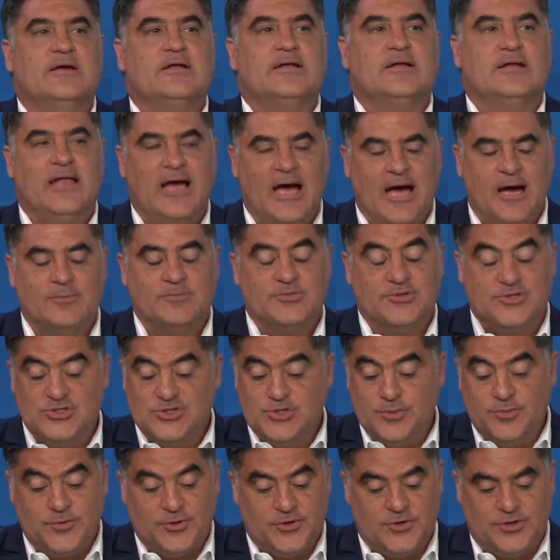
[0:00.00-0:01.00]
Now I'm
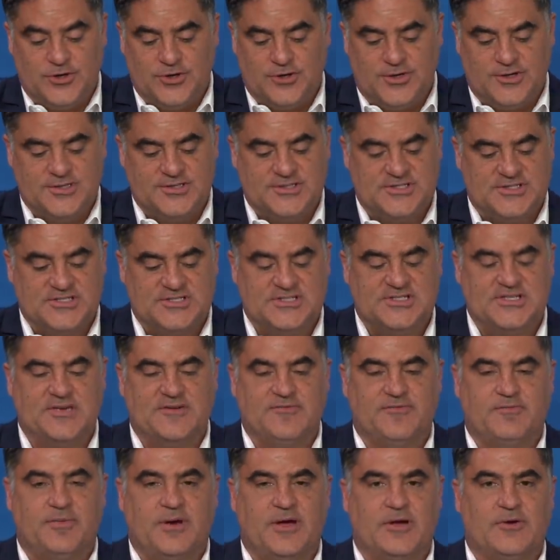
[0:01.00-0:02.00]
super curious to see if
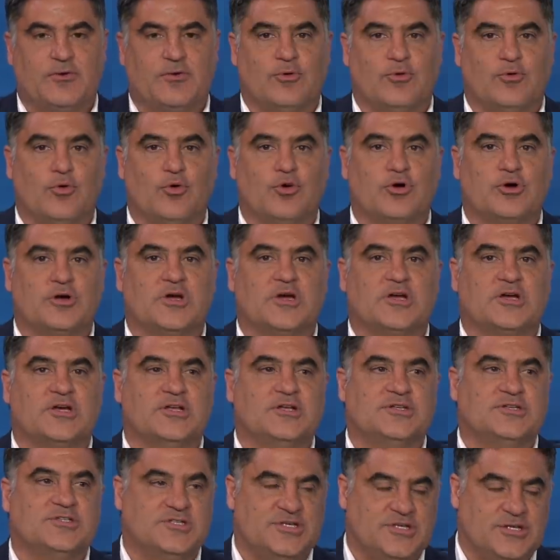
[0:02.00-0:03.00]
Beto O'Rourke can
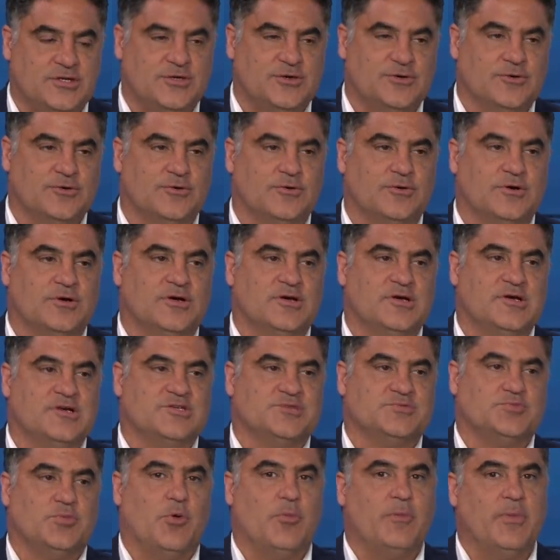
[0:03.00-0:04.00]
continue
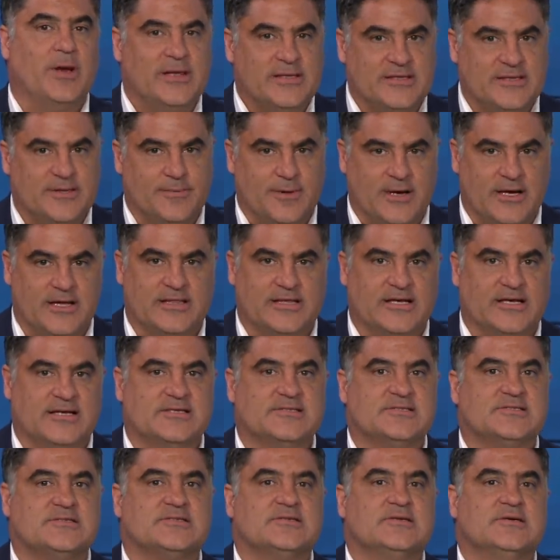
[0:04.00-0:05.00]
his momentum on
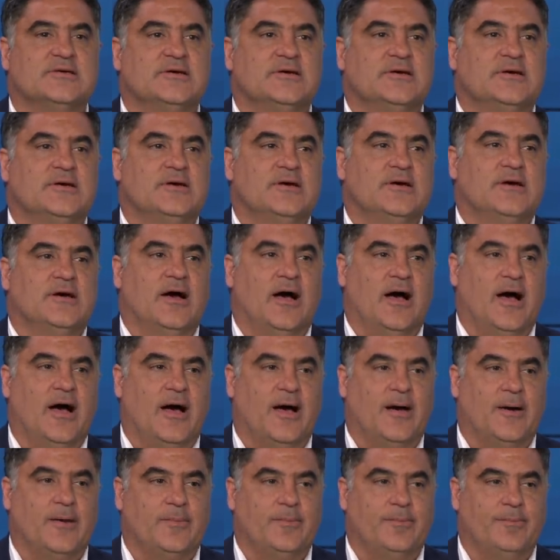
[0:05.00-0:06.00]
this,
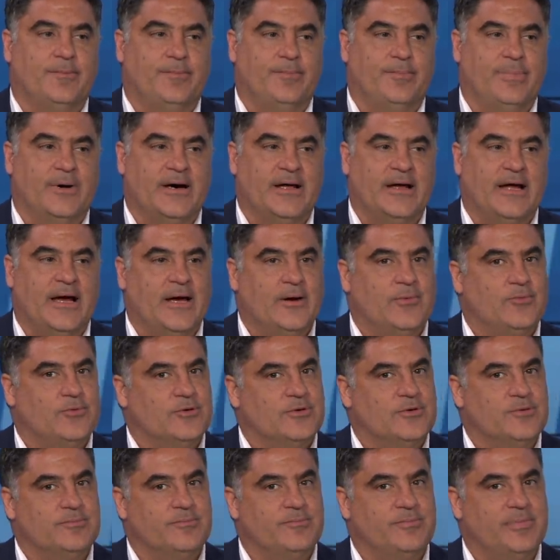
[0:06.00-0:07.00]
uh, but I
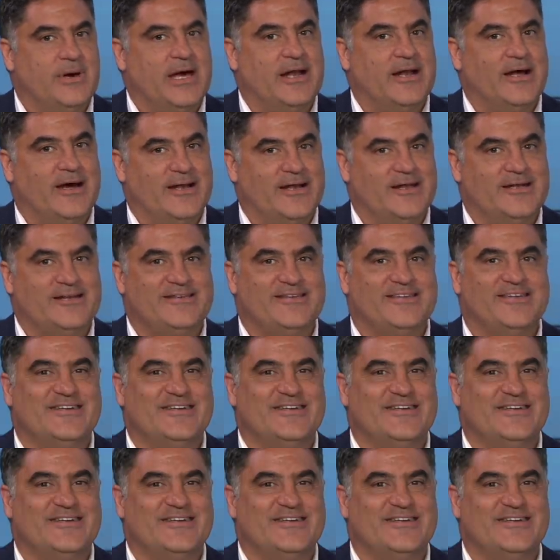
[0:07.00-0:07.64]
wouldn't bet on it.